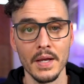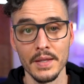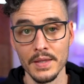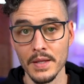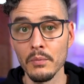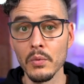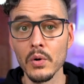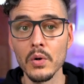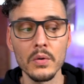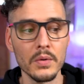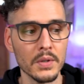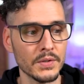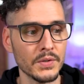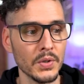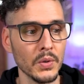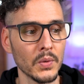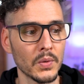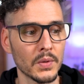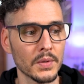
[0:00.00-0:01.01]
And then we'll go to
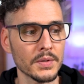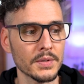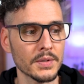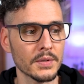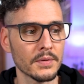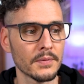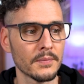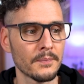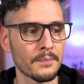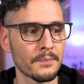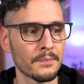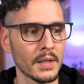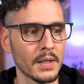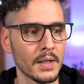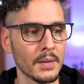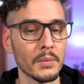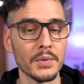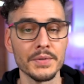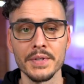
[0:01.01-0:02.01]
tools
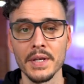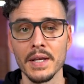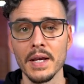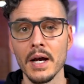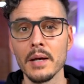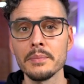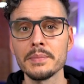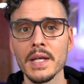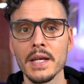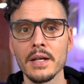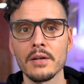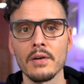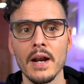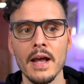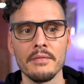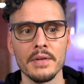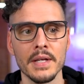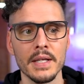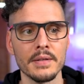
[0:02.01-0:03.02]
and we'll say update
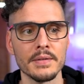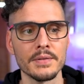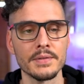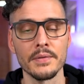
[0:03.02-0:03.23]
gravity.